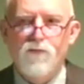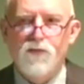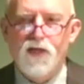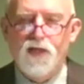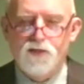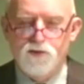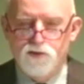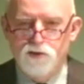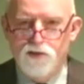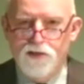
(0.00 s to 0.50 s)

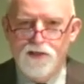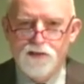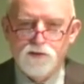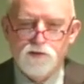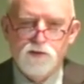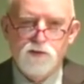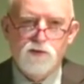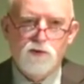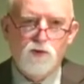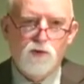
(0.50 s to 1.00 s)
that's
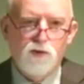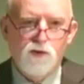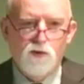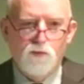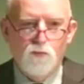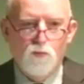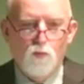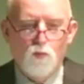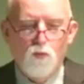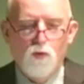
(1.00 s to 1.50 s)
necessary,
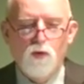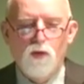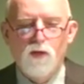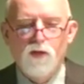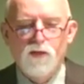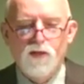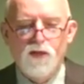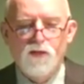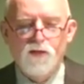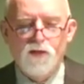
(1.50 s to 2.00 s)
number
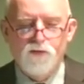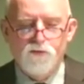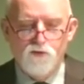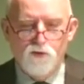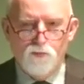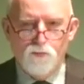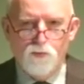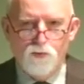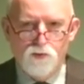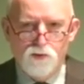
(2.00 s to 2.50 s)
one, and that
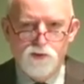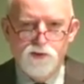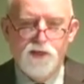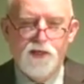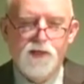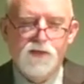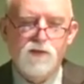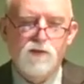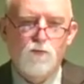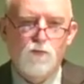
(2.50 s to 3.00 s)
they're
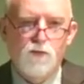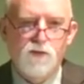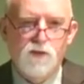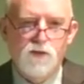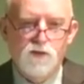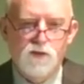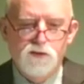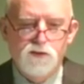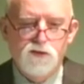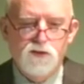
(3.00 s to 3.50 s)
protected
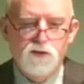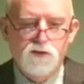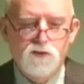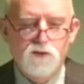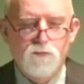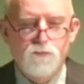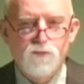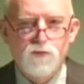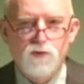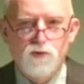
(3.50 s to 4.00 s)
within the
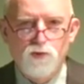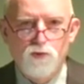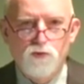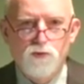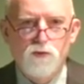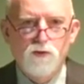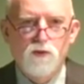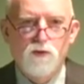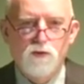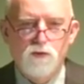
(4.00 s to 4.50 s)
system
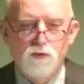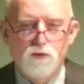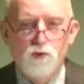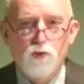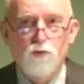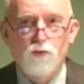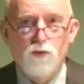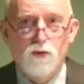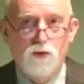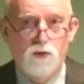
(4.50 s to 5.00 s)
to
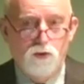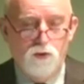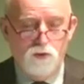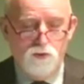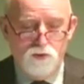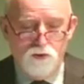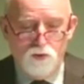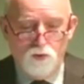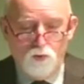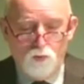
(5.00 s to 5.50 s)
the
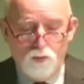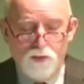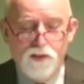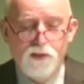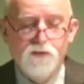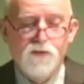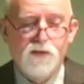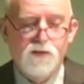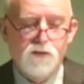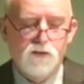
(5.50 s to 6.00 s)

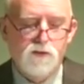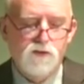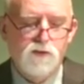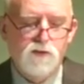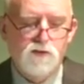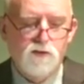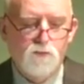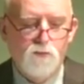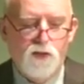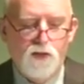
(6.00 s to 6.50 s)
degree that the
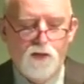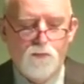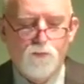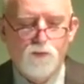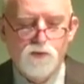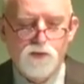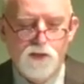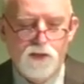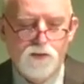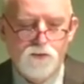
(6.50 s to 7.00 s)
system can
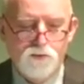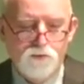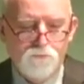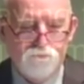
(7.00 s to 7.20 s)
protect